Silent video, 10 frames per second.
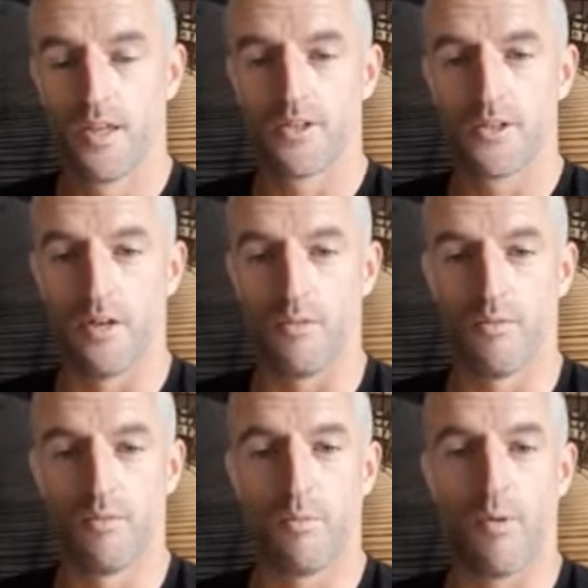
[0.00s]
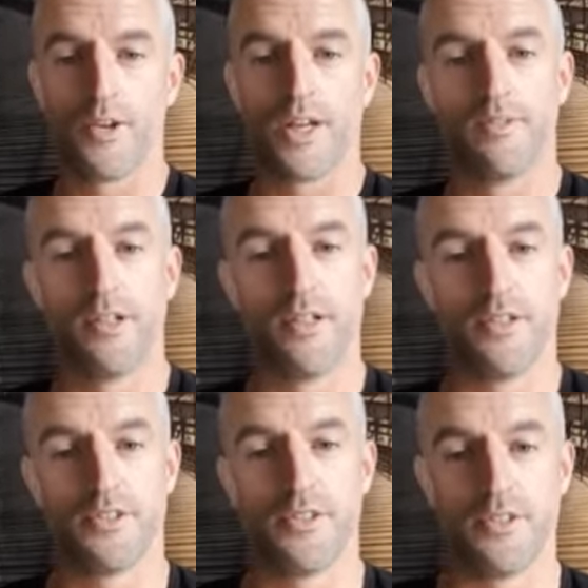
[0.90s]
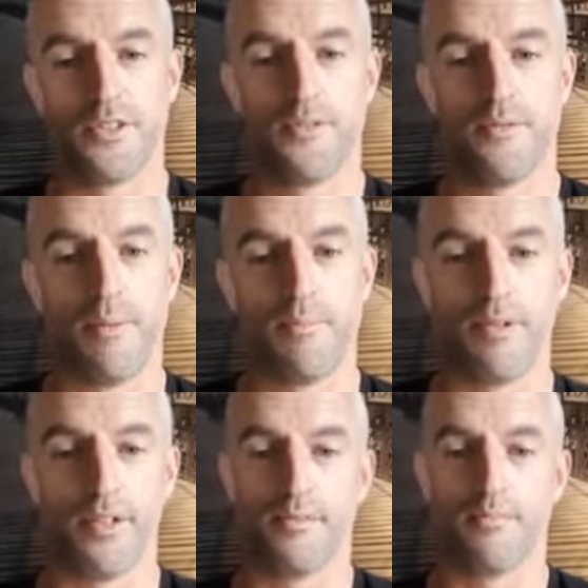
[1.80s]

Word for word: So one thing I've learned since February,